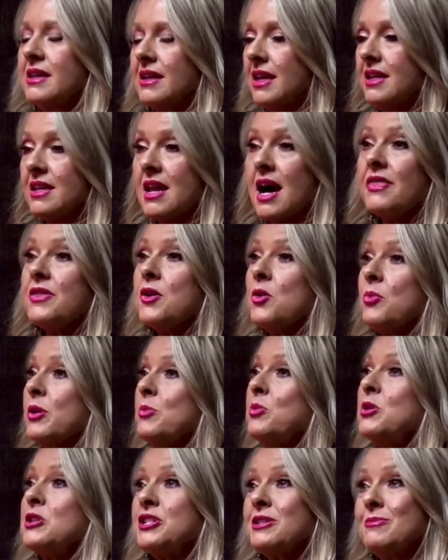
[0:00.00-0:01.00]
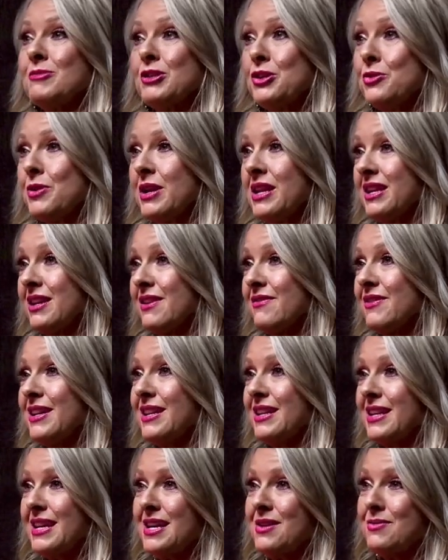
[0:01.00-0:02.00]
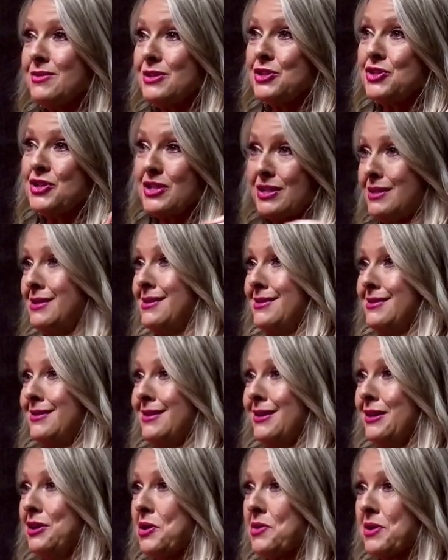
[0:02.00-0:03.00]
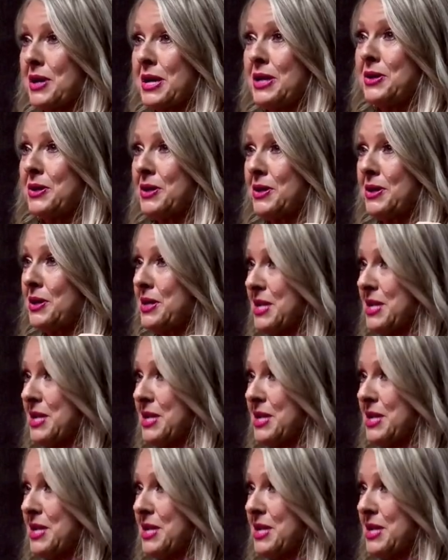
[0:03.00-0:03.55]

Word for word: not that we pushed him to do any of it. He was just a go getter go.